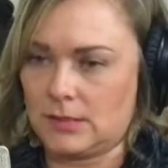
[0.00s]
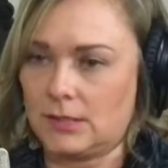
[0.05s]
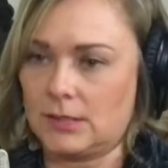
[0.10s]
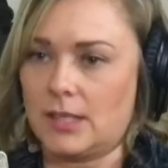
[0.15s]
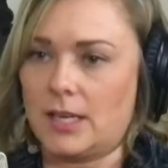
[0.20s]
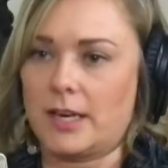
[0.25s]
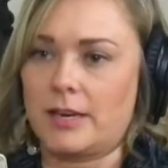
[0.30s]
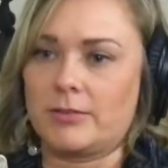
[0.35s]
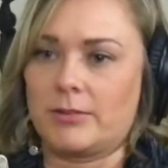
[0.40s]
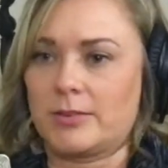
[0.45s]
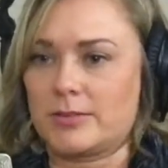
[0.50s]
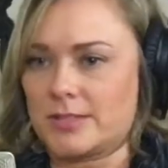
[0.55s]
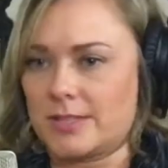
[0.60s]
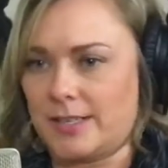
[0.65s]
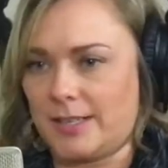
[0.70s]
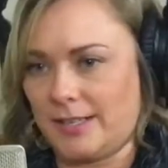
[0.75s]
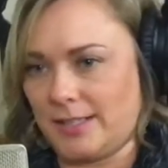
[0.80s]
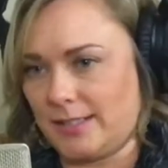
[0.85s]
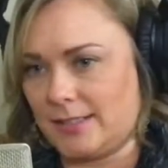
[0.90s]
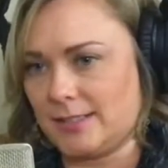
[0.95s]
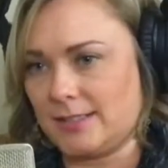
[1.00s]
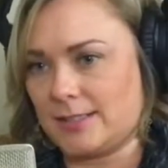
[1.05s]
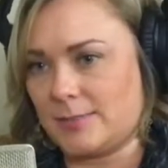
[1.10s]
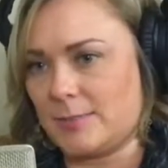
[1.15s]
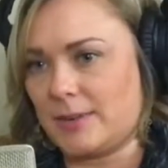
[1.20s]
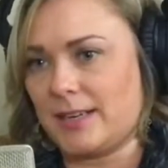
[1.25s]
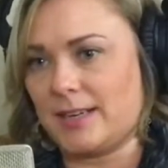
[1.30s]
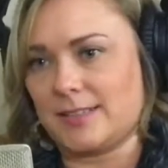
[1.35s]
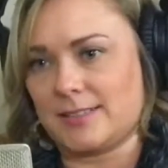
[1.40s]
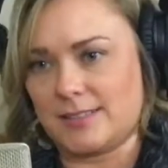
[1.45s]
A lot of rosé is
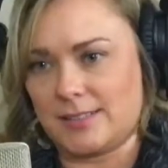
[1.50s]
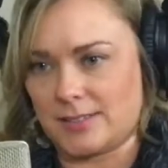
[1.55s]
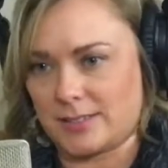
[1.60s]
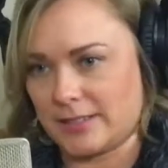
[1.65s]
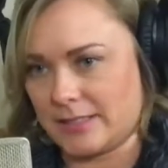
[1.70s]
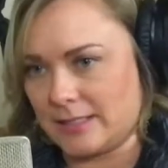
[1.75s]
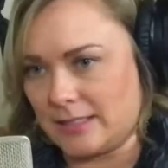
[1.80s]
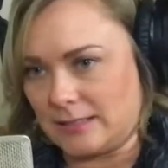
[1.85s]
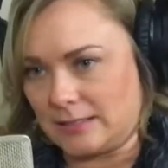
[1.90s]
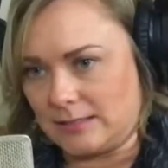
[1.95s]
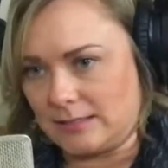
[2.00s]
my secret.